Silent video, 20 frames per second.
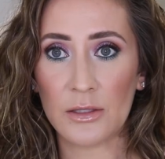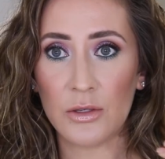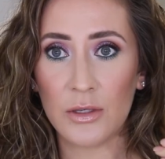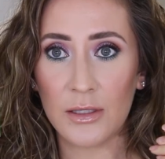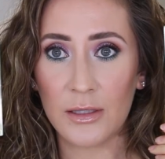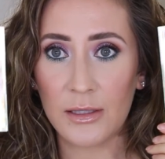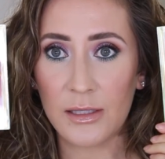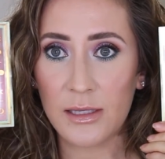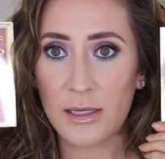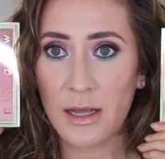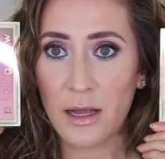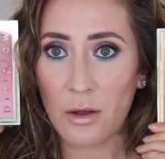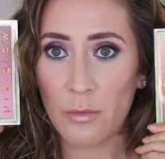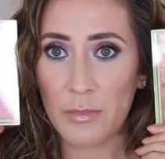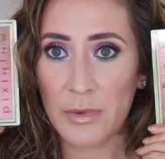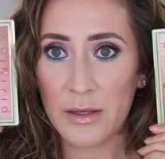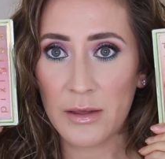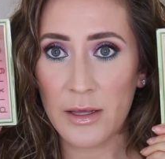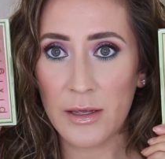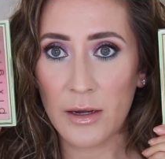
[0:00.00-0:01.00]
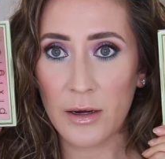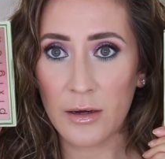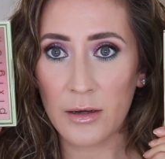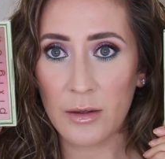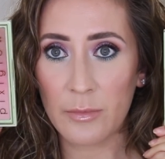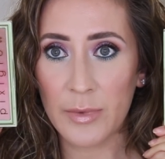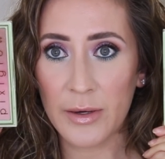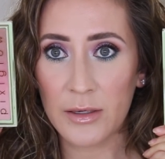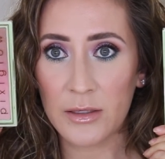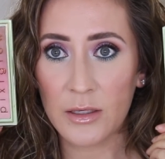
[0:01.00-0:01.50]
and you can see how big they are
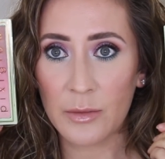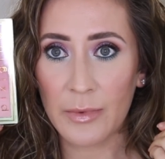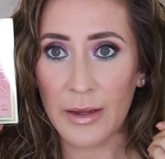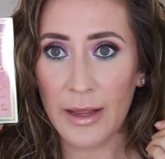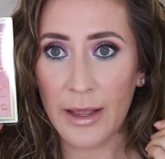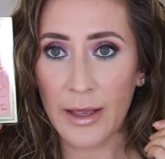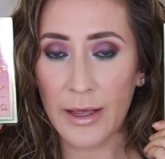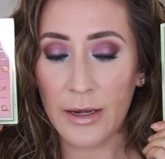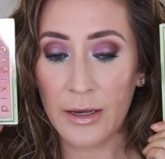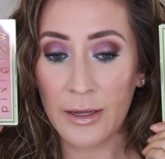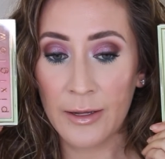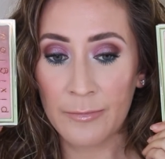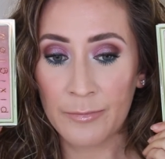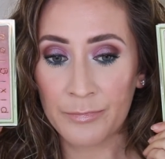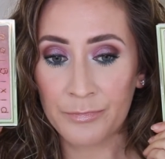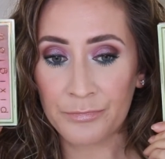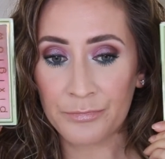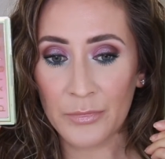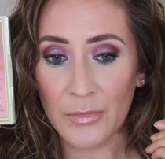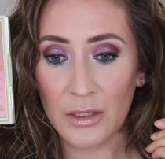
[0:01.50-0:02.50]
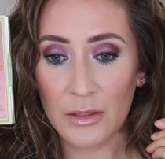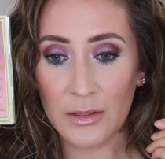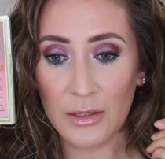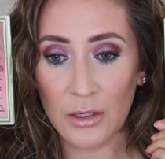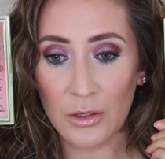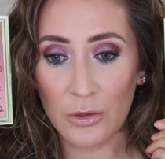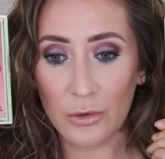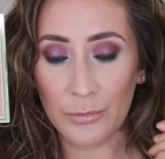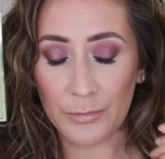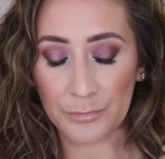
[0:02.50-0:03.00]
compared to my head.
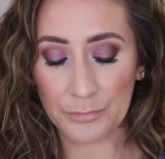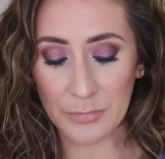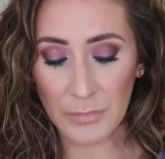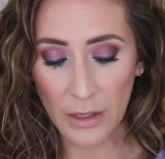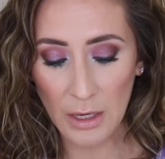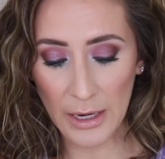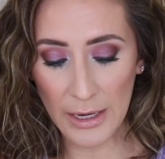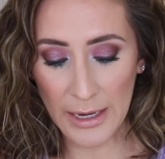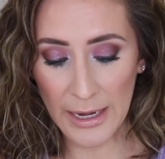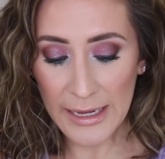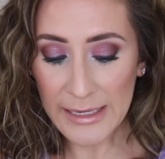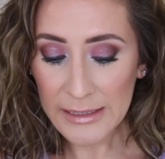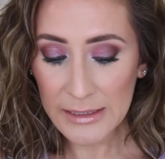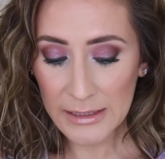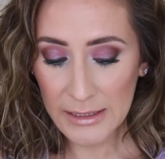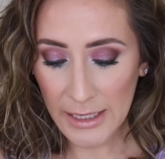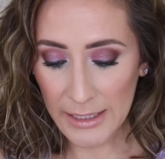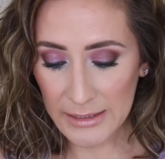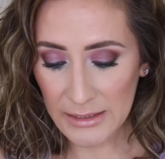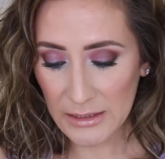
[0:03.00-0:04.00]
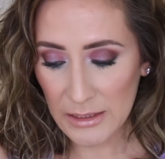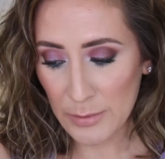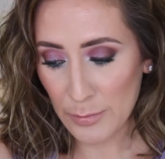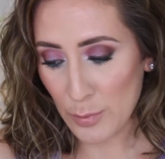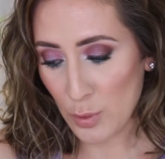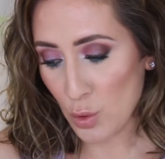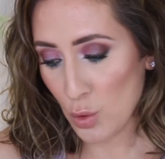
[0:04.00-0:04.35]
So a nice sized